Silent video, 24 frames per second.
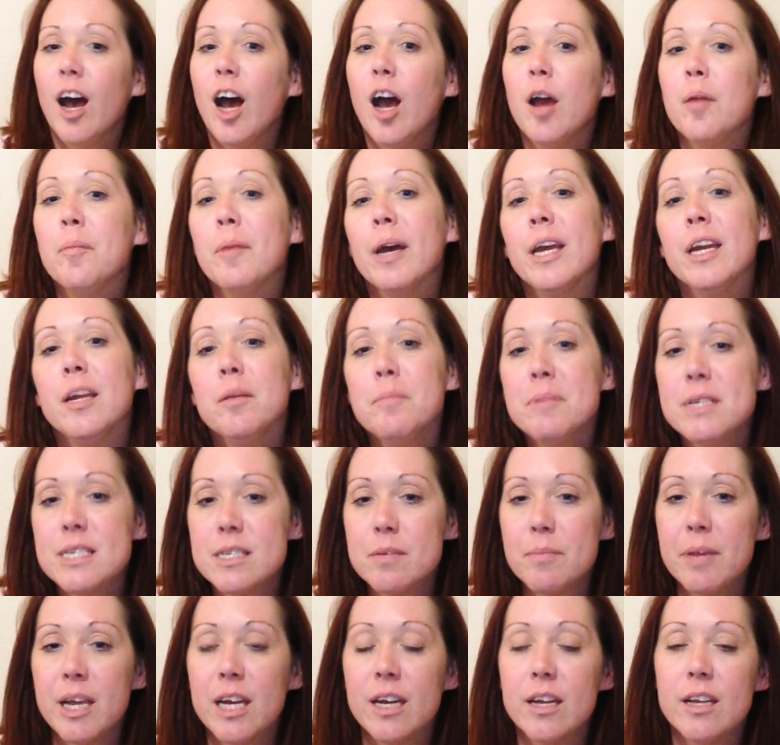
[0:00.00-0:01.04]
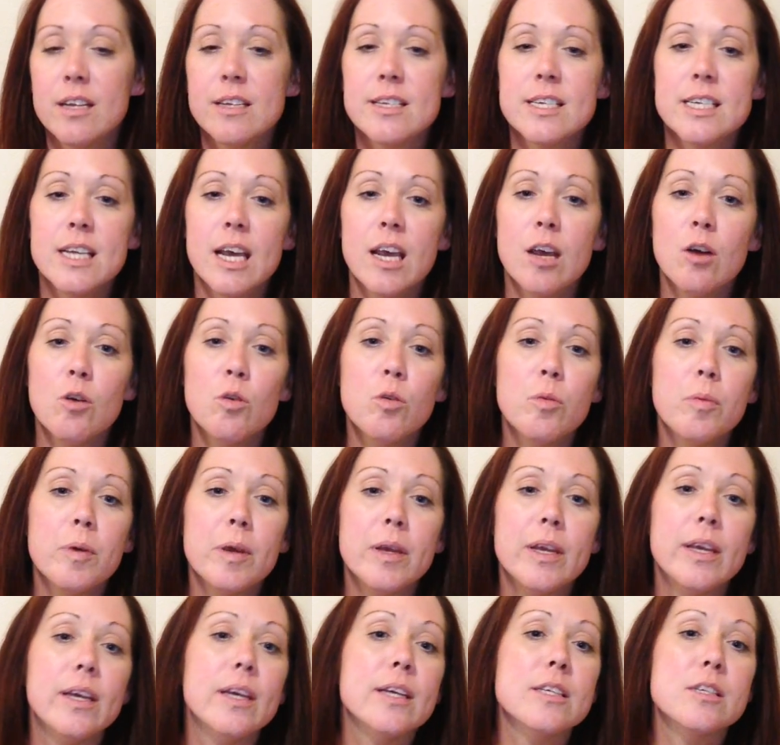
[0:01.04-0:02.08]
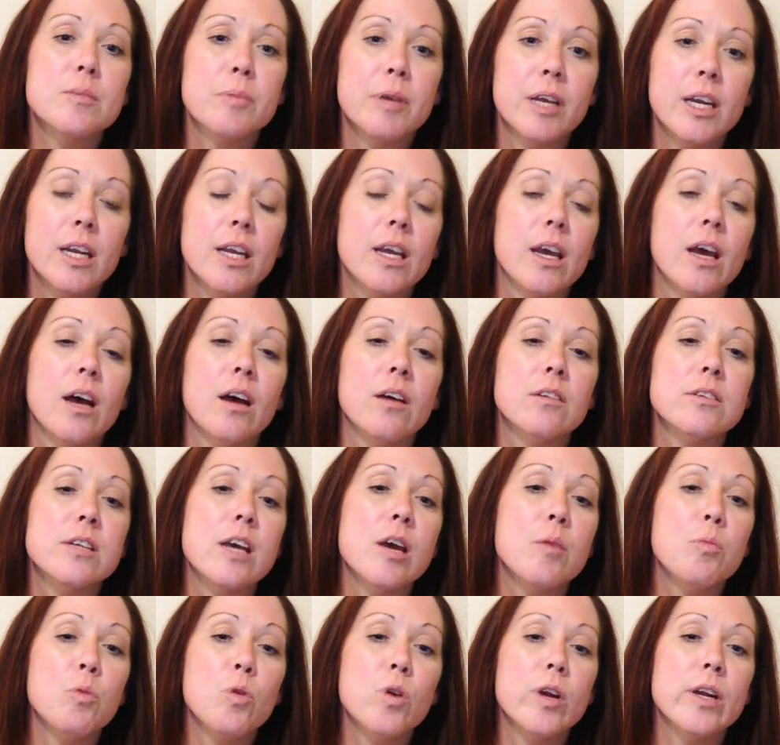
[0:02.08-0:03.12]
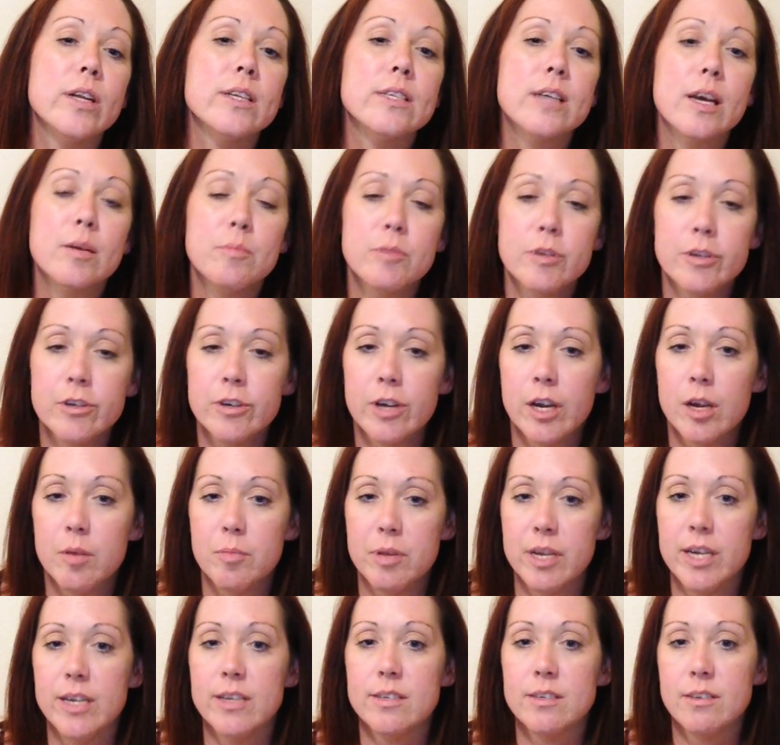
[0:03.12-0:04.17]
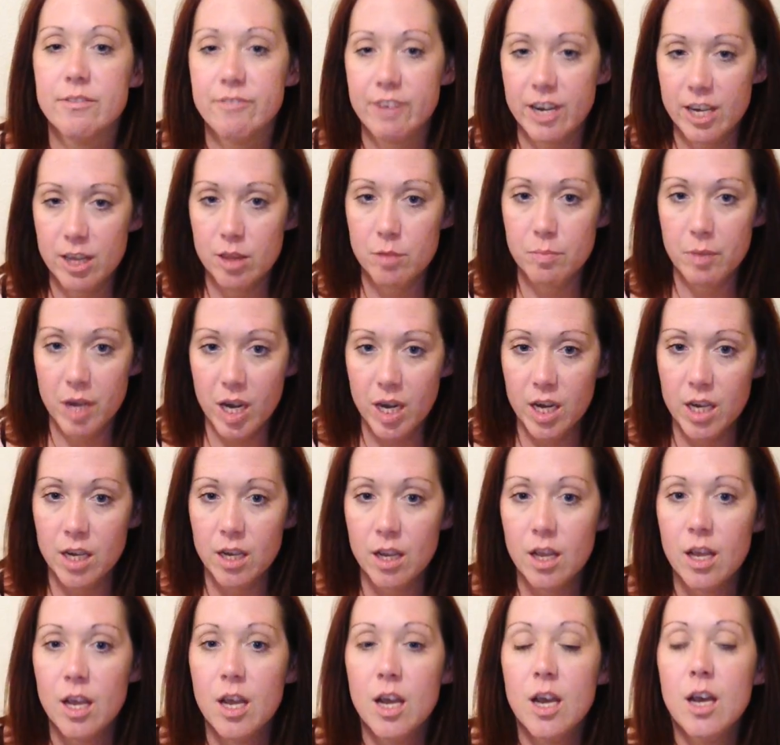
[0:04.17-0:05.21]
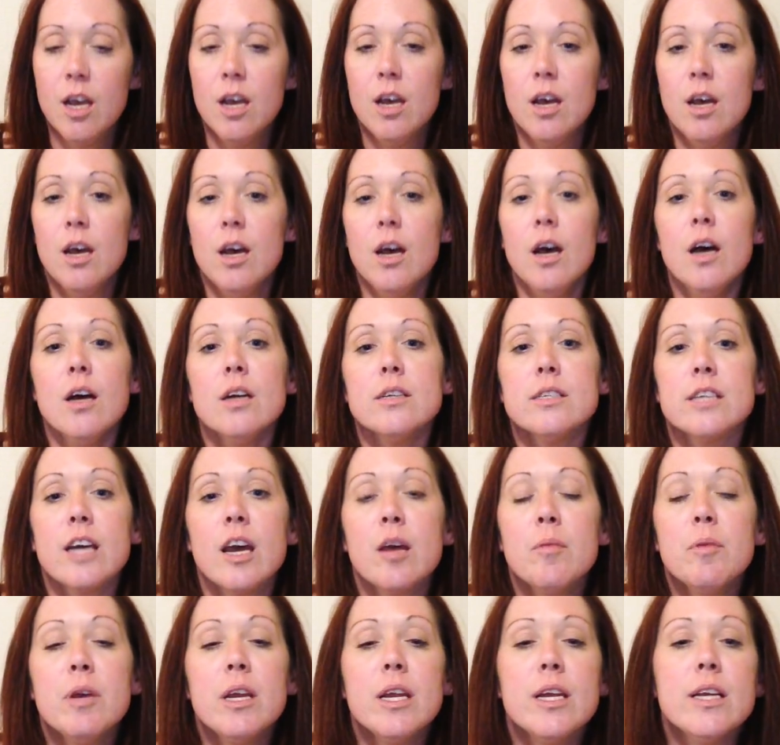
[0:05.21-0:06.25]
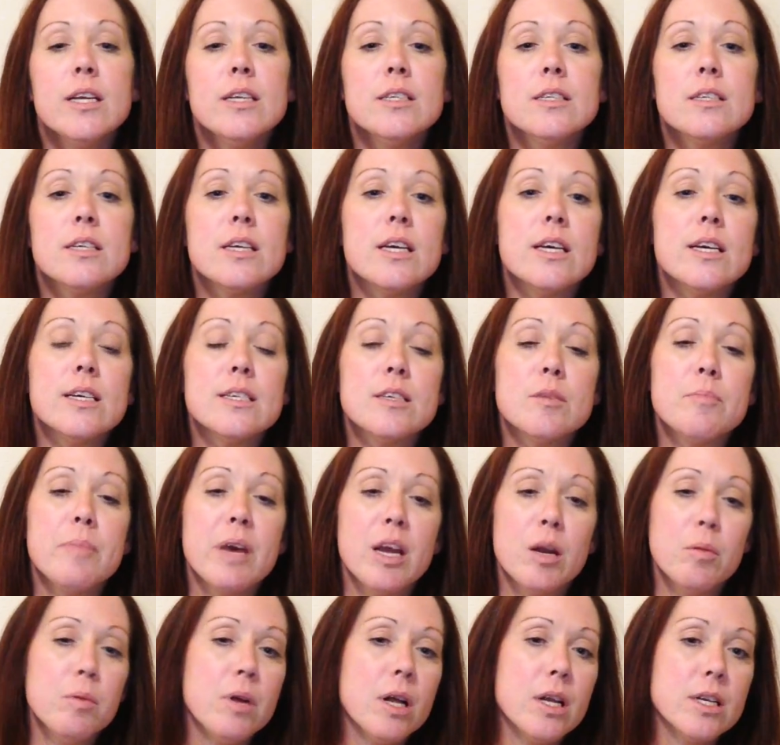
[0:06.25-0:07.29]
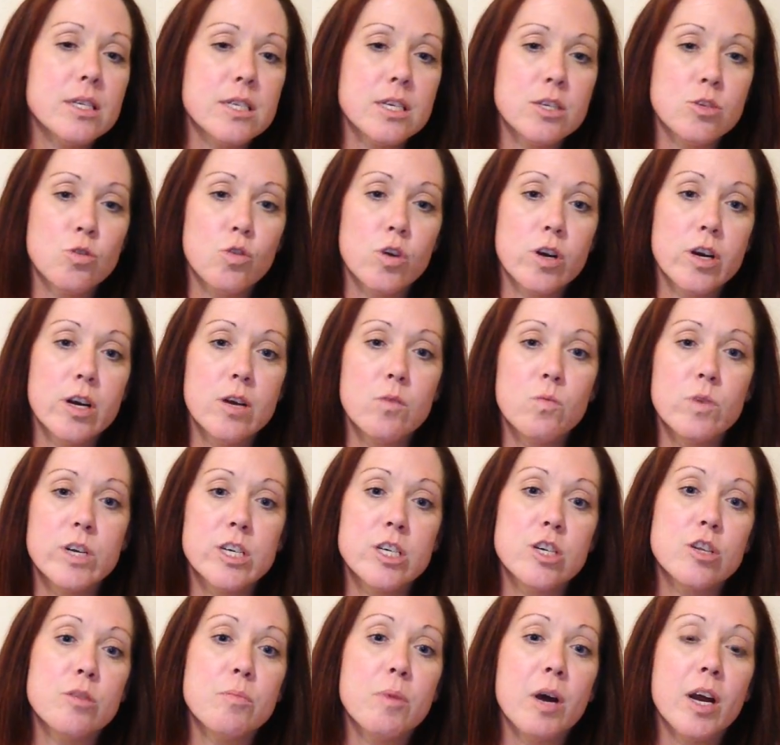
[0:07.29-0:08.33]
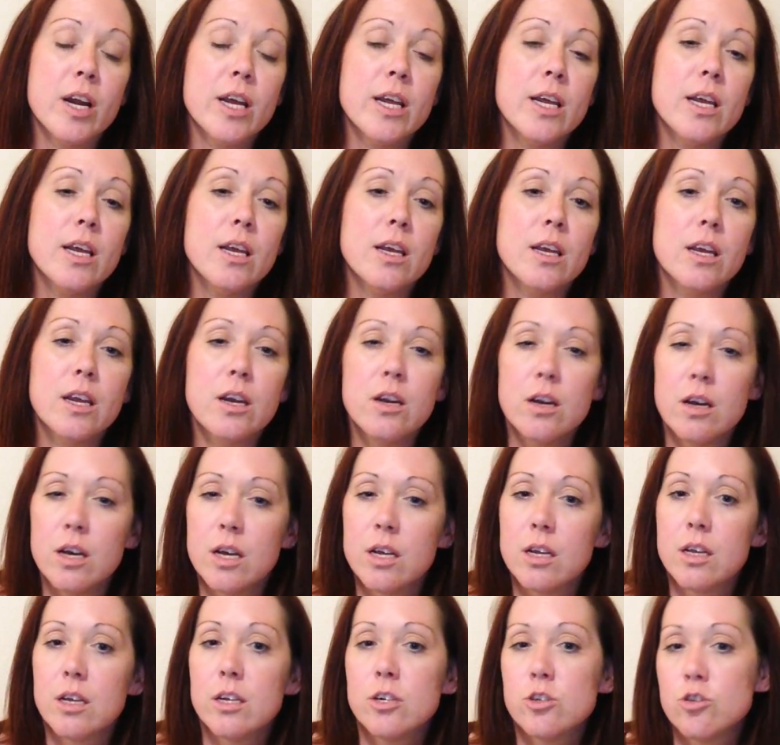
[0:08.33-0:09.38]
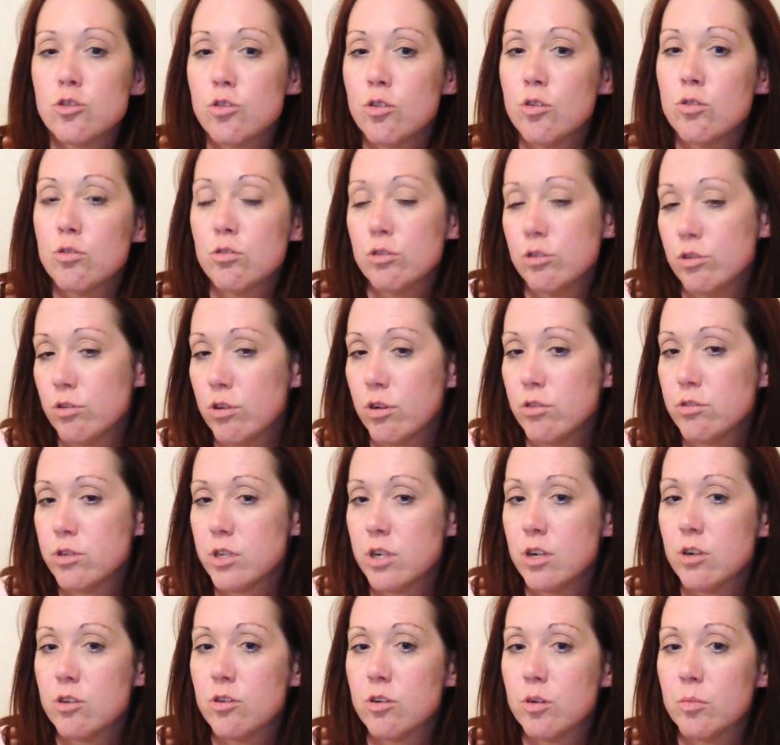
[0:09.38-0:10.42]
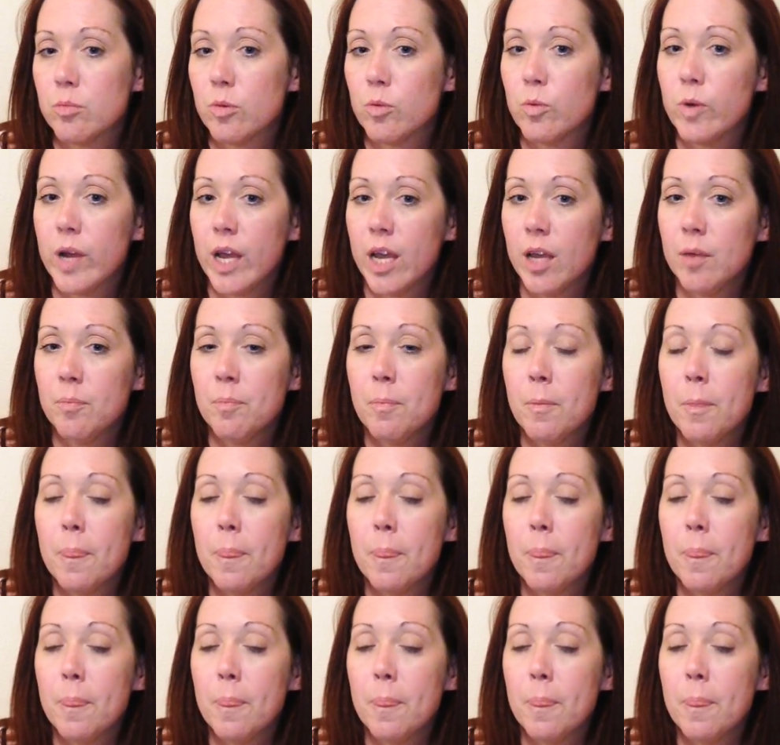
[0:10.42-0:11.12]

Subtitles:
Hi, my name is Amanda, and today I will be explaining how type 1 and type 2 diabetes affect the body. Diabetes is a metabolic disorder in which the body cannot control glucose in a normal way.